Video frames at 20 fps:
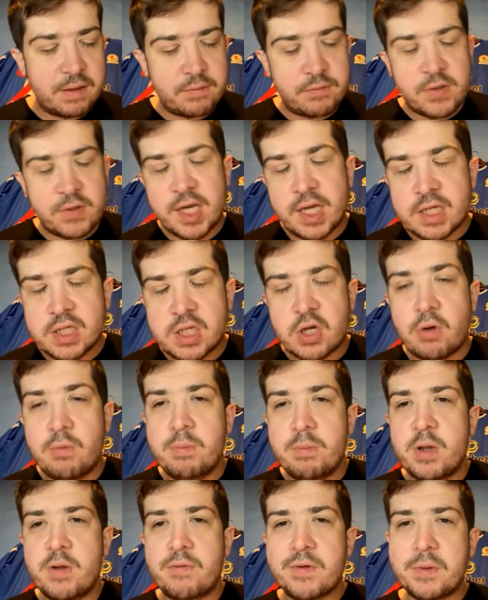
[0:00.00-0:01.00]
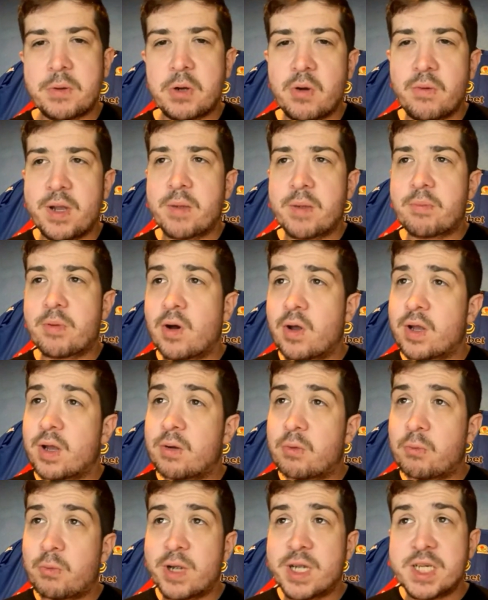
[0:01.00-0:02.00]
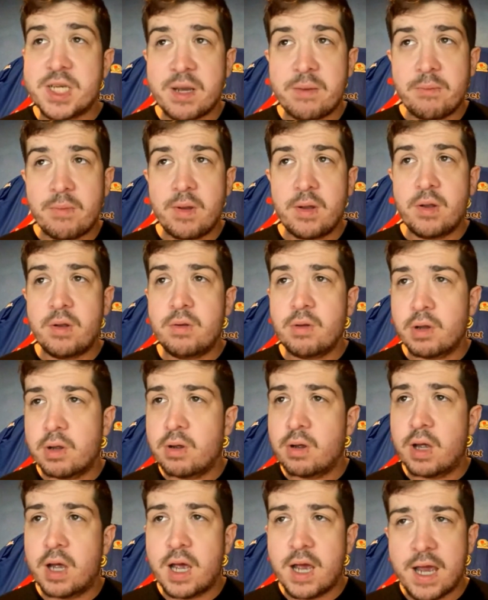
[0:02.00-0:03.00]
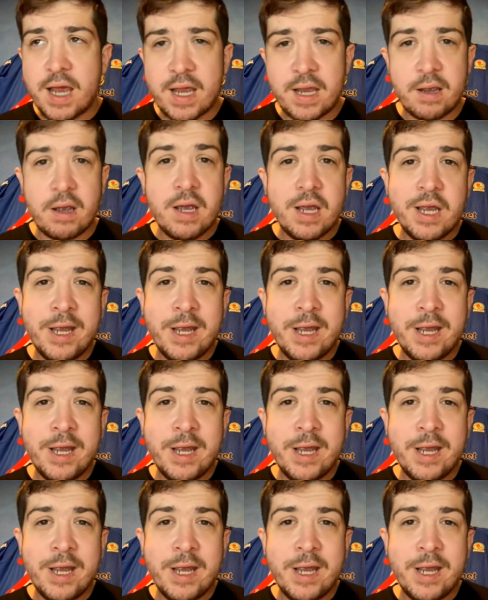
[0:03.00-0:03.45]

I think it's a good move for him going abroad, and I wish him and uh,